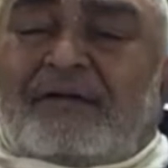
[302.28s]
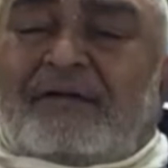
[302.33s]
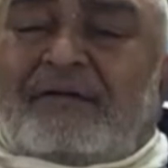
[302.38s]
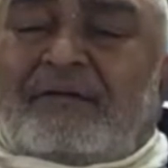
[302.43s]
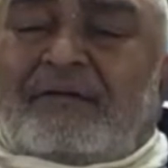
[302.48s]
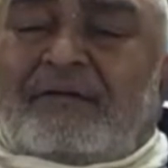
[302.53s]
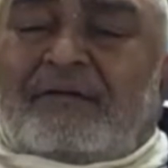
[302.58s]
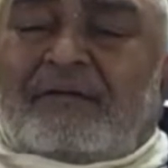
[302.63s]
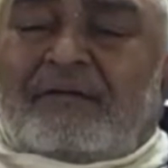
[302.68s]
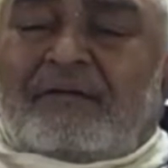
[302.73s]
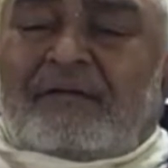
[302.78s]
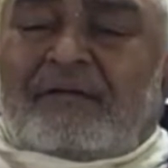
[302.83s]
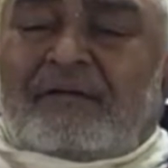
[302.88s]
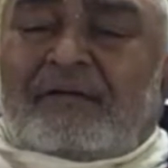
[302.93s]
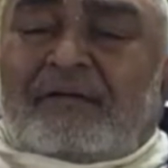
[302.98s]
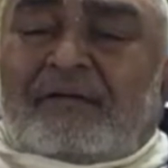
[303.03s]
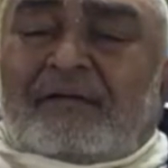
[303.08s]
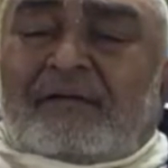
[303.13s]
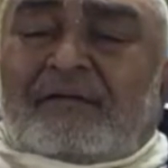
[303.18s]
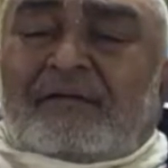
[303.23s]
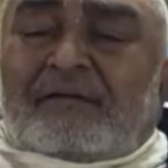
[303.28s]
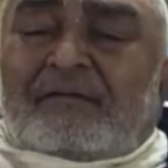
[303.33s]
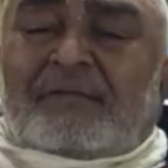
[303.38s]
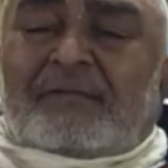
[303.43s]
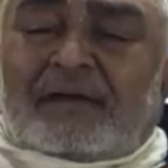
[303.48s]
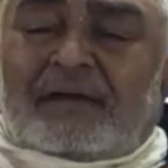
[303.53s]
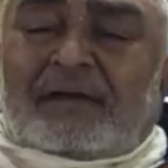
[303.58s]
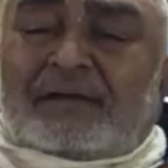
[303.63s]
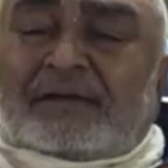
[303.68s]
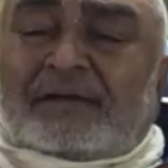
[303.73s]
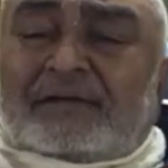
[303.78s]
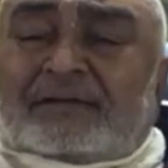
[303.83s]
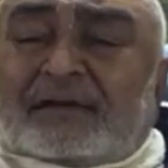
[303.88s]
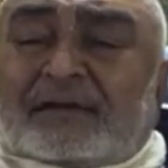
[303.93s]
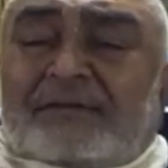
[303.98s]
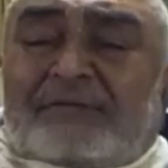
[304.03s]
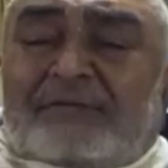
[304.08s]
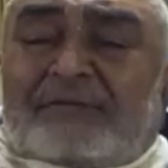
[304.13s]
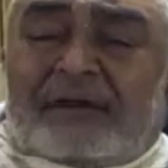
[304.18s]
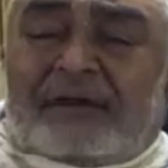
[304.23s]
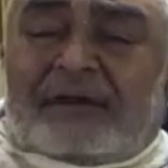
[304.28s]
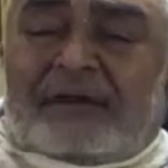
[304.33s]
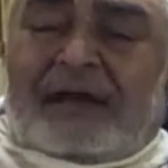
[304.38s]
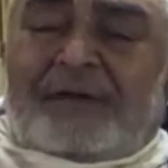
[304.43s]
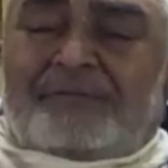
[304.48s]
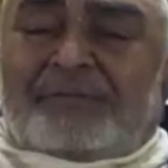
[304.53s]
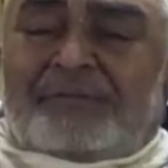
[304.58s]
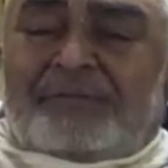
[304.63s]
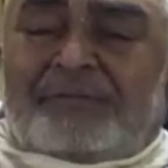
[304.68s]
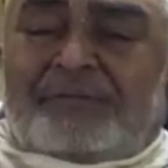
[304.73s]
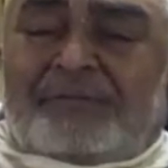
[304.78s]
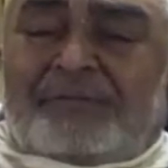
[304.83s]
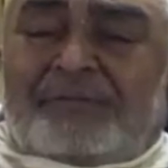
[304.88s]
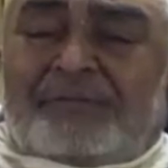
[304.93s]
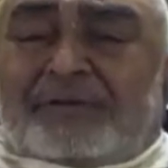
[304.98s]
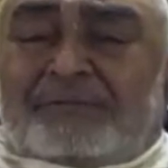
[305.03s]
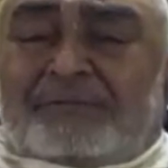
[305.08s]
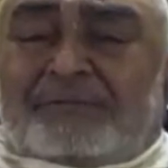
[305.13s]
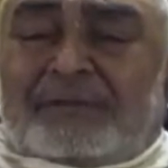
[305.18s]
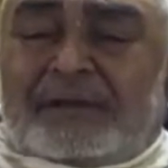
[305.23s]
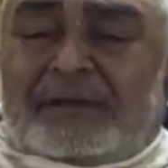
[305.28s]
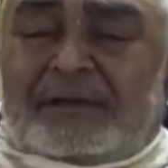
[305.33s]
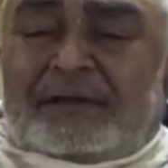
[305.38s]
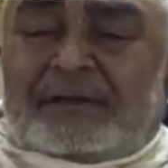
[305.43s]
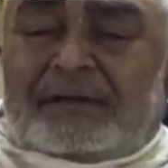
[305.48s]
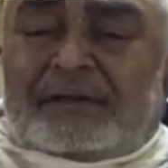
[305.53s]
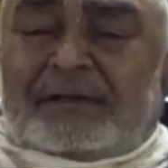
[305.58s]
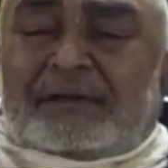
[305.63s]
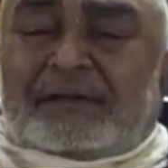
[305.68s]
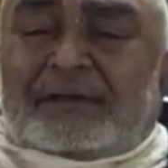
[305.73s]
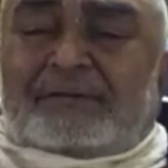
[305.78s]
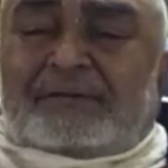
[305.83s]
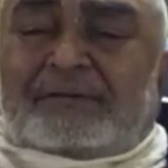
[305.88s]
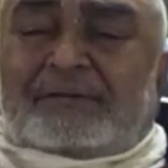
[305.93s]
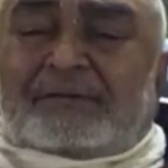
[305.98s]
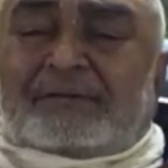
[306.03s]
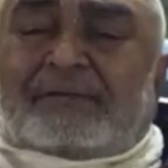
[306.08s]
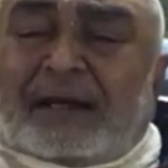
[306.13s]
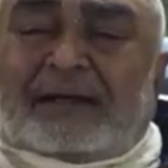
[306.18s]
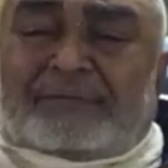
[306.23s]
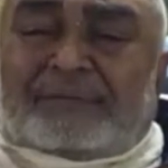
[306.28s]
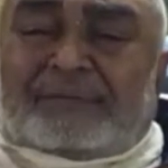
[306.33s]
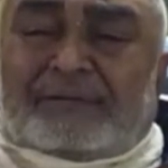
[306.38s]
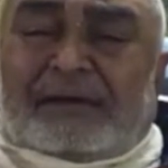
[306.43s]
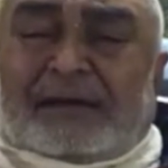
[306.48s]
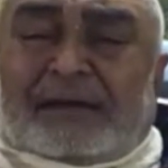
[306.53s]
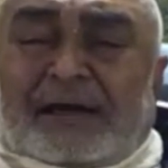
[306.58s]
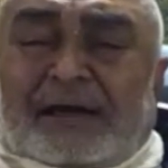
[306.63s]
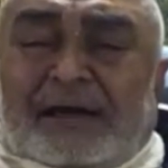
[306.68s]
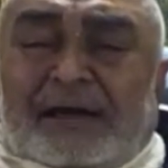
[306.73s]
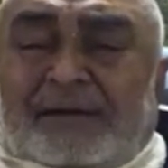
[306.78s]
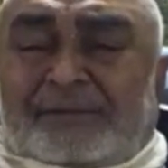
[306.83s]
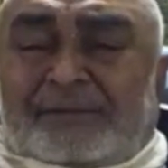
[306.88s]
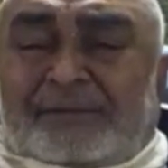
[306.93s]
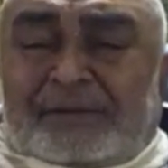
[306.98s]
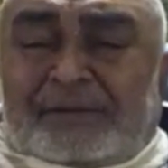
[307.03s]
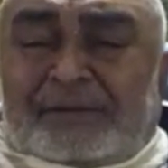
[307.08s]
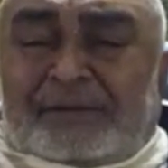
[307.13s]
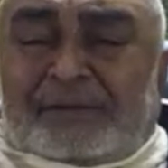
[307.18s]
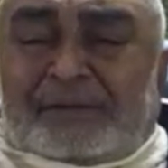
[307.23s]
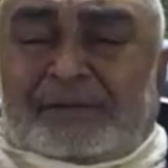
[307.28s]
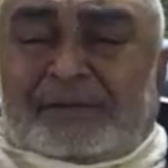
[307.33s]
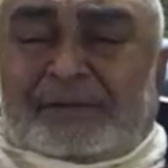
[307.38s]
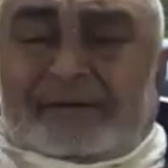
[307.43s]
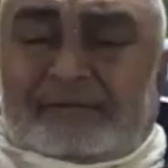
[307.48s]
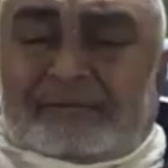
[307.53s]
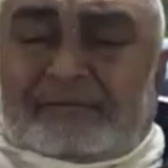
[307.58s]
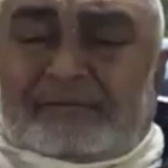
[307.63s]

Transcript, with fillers: work. But it's never happened to me. When it will happen?